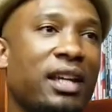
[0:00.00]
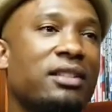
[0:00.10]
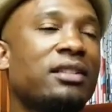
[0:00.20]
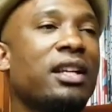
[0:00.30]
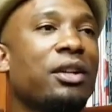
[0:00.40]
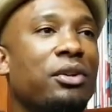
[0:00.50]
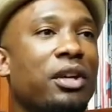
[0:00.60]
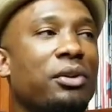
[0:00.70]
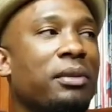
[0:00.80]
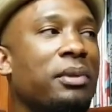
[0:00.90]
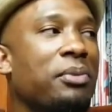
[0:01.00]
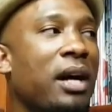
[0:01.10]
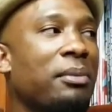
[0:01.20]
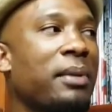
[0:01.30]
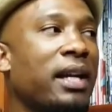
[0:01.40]
It still though can be
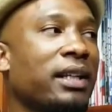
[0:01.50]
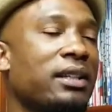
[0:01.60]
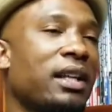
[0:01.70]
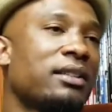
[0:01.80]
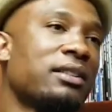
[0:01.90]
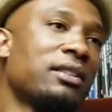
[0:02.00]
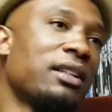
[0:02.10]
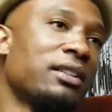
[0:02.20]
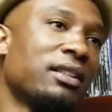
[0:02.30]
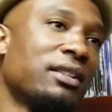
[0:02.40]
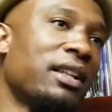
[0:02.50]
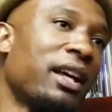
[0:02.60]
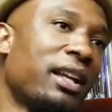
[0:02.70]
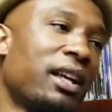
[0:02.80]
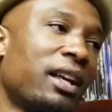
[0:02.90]
problematic, and that's in the sense
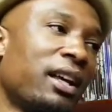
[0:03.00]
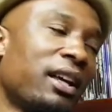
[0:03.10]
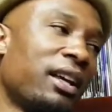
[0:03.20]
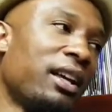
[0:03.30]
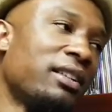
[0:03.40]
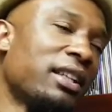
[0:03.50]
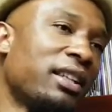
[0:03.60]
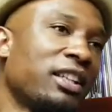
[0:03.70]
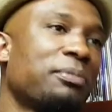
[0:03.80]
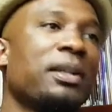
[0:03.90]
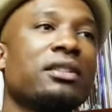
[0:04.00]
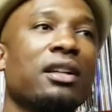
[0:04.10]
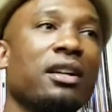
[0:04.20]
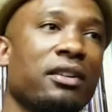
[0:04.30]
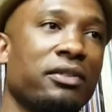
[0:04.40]
that it's at the
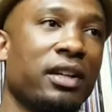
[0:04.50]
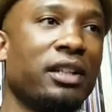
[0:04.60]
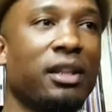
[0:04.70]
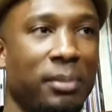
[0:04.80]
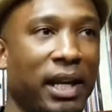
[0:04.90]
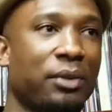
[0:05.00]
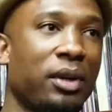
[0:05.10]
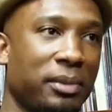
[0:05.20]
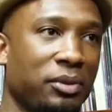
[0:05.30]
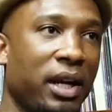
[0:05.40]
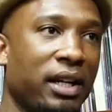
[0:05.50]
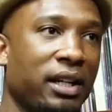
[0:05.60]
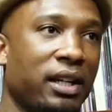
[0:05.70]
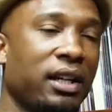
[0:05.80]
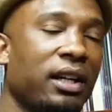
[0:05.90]
expense of another black woman,
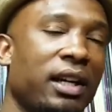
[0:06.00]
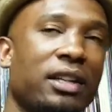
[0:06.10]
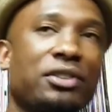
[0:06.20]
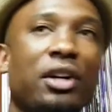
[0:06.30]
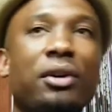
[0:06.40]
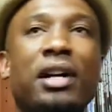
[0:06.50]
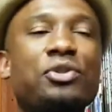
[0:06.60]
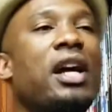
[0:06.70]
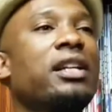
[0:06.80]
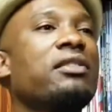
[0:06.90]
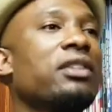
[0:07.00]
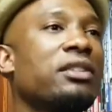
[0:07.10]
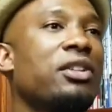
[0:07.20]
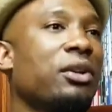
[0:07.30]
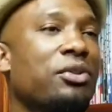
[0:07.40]
right? And so I try to
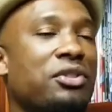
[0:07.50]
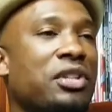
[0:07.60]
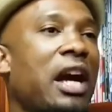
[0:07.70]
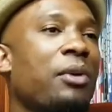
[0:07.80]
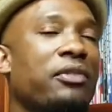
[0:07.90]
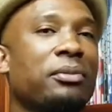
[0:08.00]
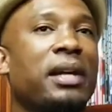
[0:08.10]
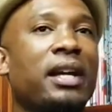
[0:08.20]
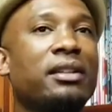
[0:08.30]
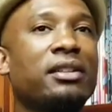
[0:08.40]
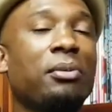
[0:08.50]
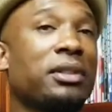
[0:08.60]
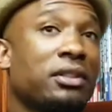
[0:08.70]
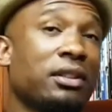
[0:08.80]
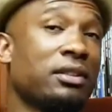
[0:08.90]
even, you know, shy away from that, you know.
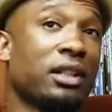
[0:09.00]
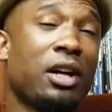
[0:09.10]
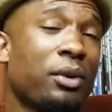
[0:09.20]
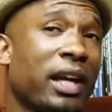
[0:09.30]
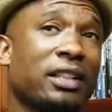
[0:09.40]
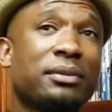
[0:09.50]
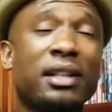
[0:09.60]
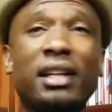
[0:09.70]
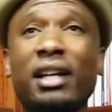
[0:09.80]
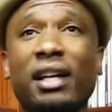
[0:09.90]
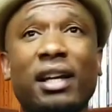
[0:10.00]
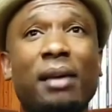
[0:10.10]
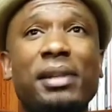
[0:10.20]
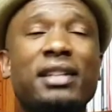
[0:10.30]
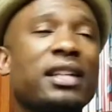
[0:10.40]
But to Kodak's,
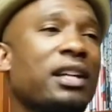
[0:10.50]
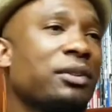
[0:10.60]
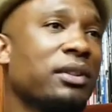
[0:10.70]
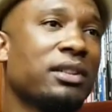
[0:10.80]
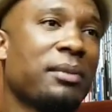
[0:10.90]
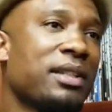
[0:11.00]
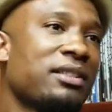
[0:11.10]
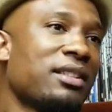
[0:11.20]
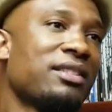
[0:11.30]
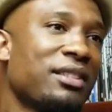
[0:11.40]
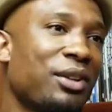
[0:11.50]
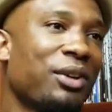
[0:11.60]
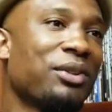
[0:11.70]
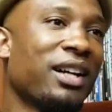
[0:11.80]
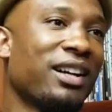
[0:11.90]
I mean, that's ignorance. I mean, it's just, you
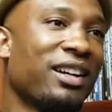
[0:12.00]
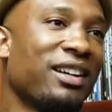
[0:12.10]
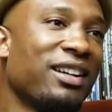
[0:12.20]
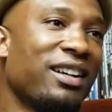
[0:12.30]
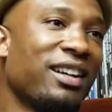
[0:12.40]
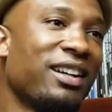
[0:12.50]
know,